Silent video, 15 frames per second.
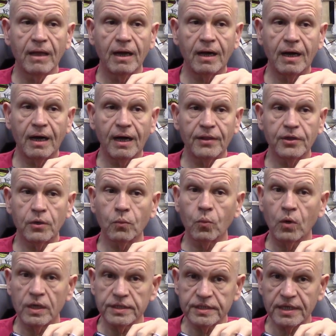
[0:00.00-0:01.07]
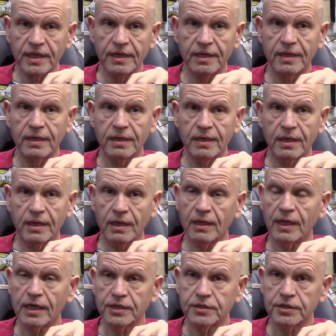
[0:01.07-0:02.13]
Uh, there was a an
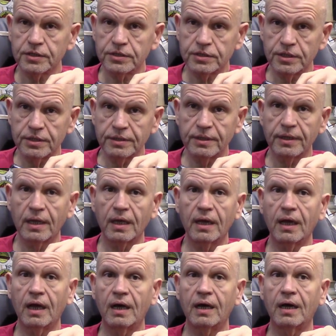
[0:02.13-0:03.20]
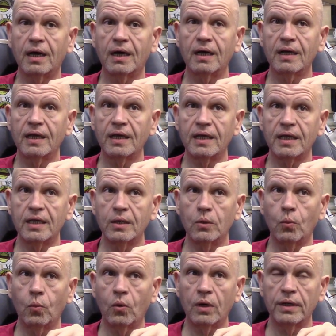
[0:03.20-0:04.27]
election uh, he
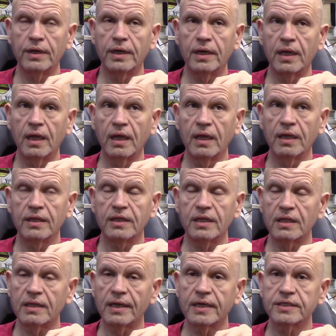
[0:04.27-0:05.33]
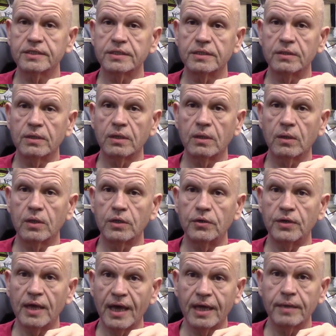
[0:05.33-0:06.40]
won the election
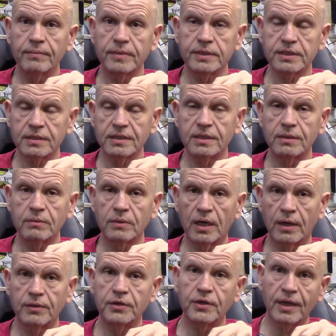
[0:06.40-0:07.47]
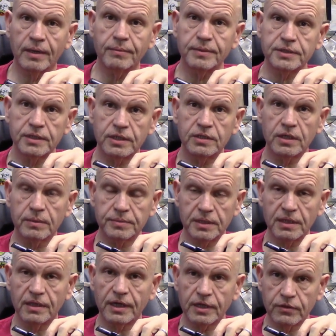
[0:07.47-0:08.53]
unanimously, uh, unanimously in terms of the
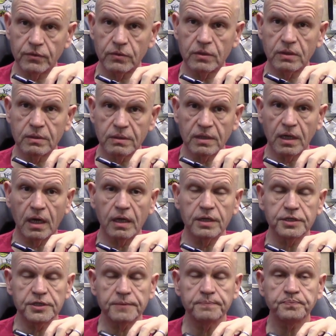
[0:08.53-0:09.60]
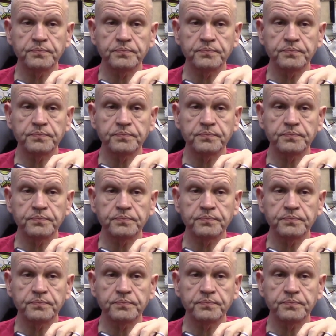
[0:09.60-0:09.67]
electoral college.